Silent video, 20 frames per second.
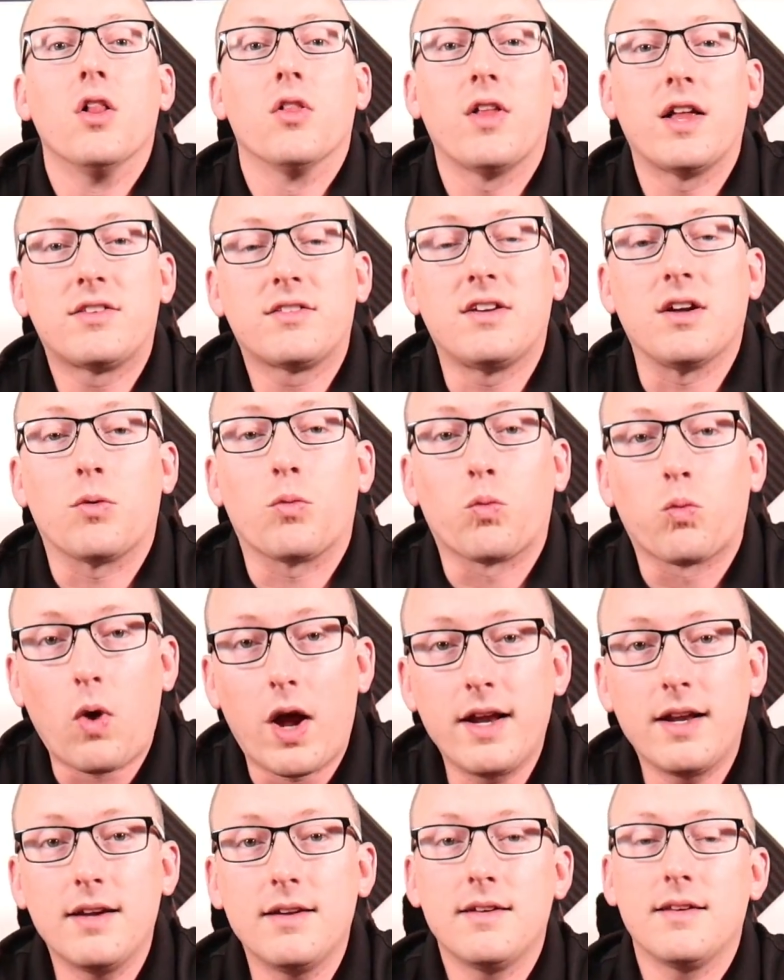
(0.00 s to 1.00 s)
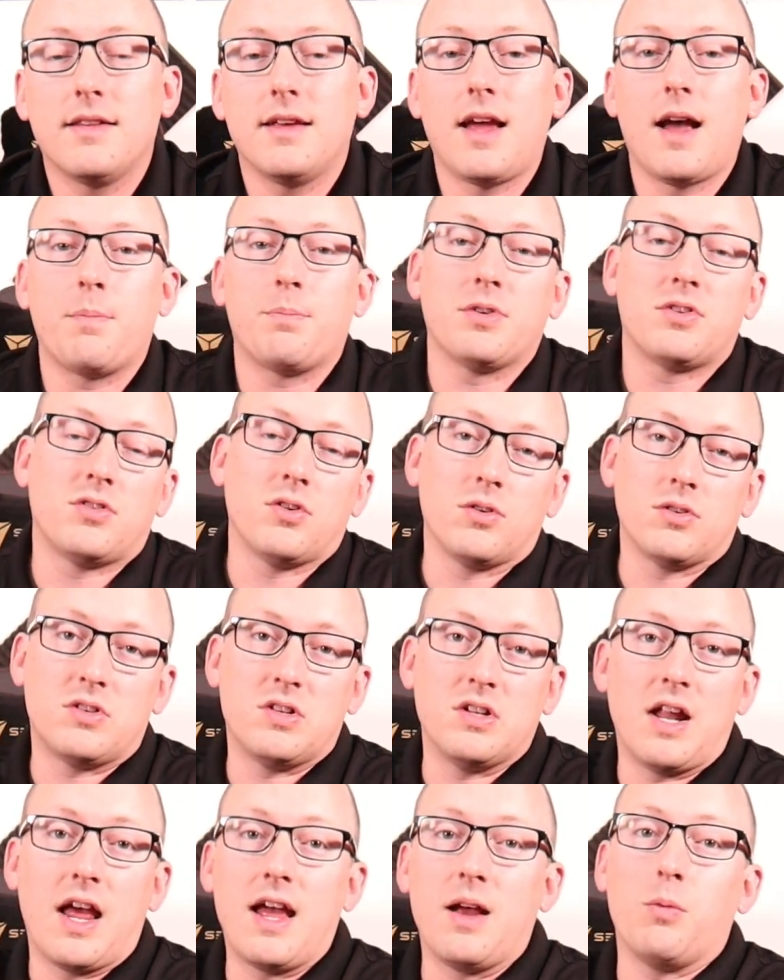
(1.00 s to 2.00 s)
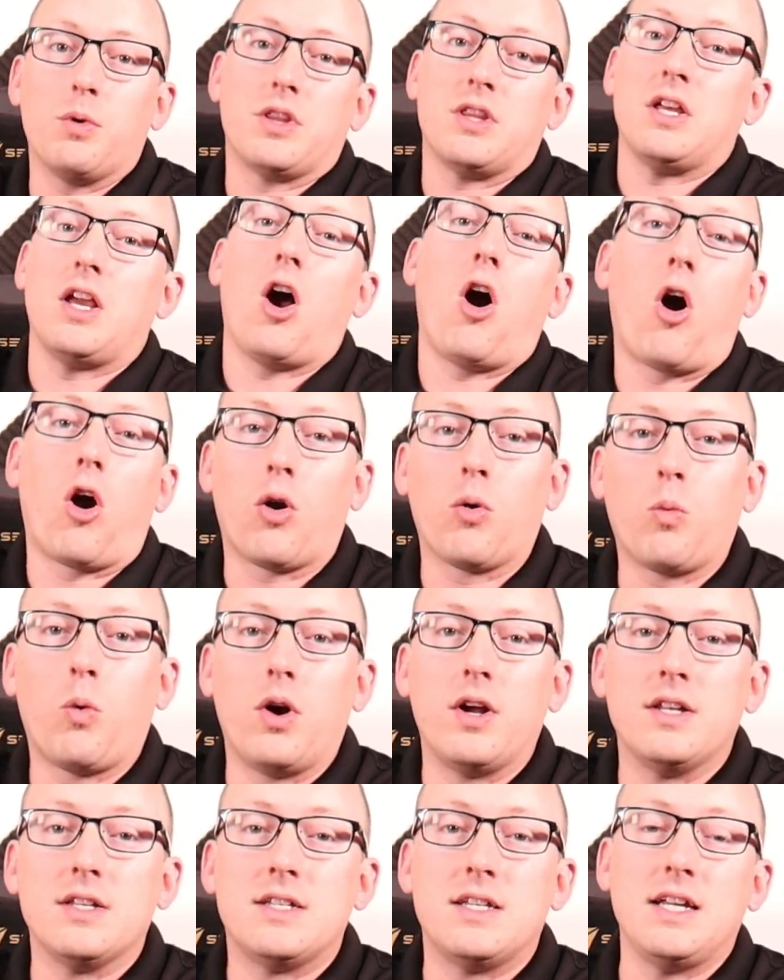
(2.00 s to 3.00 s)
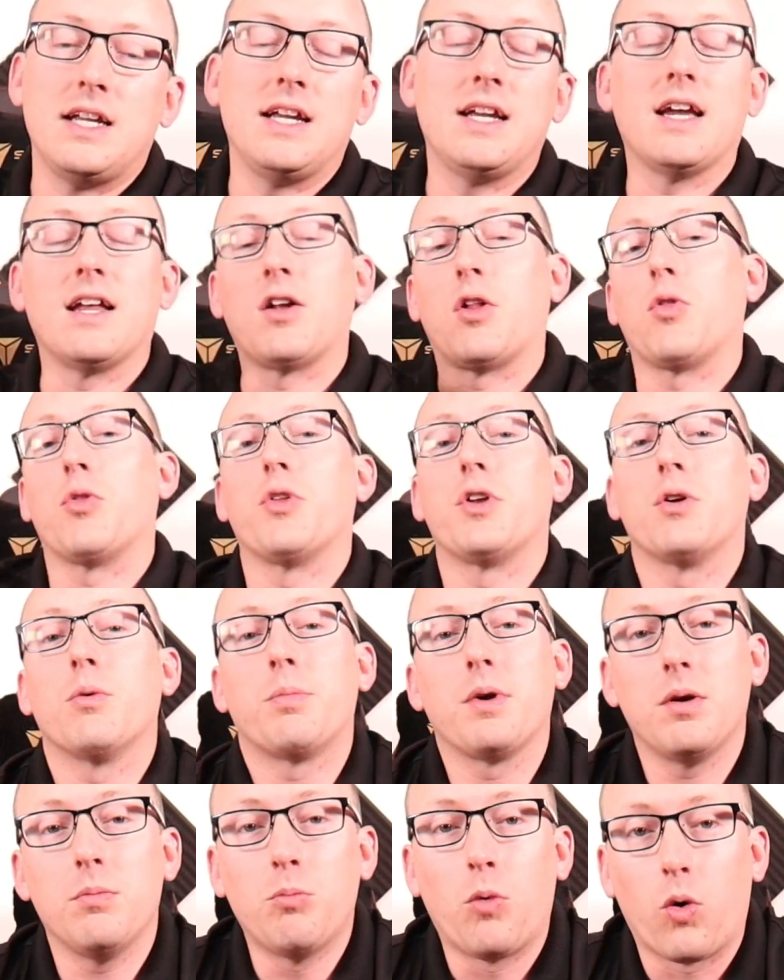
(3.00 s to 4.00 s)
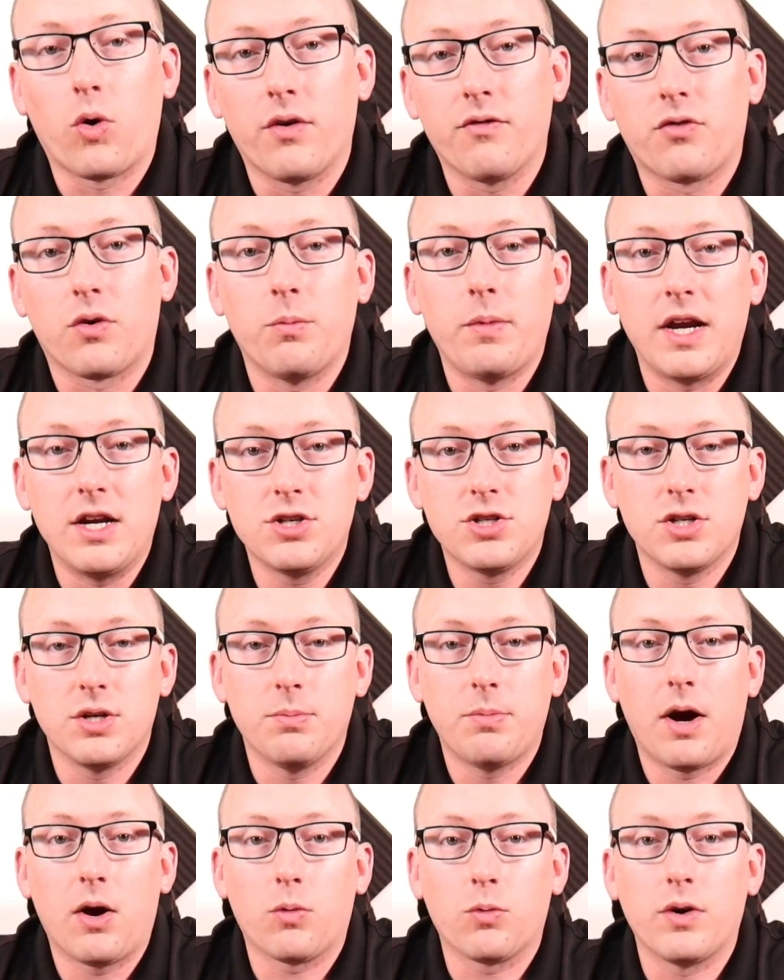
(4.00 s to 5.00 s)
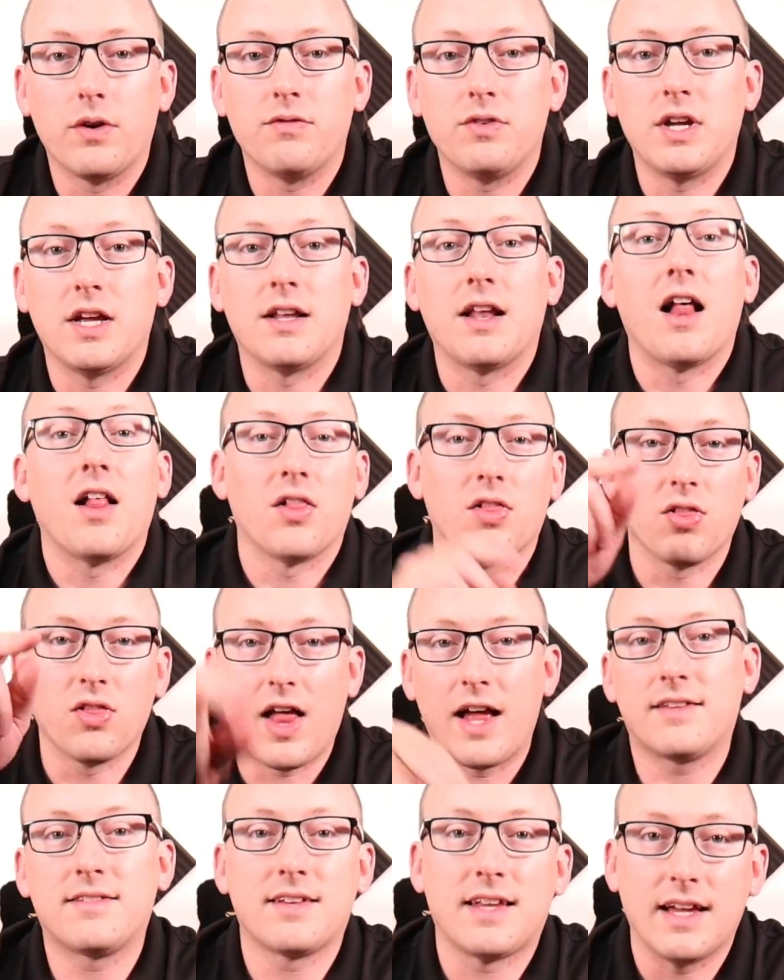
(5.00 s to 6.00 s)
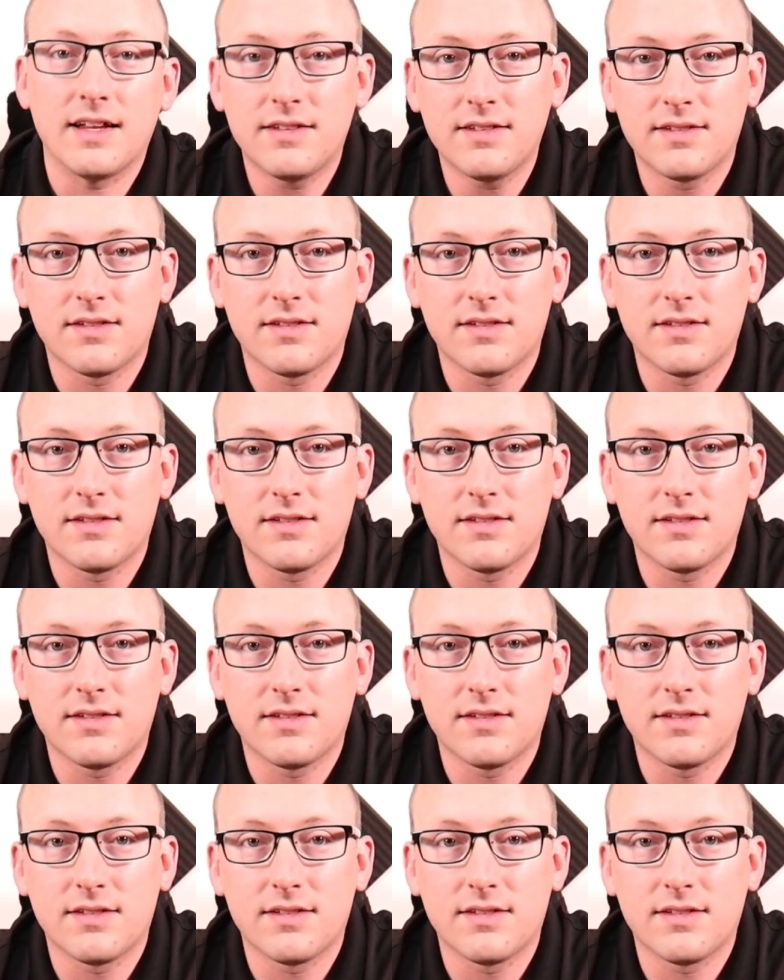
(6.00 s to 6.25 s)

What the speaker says: Let's get right into the episode today with the R1T and a little bit more information about Rivian. Let's get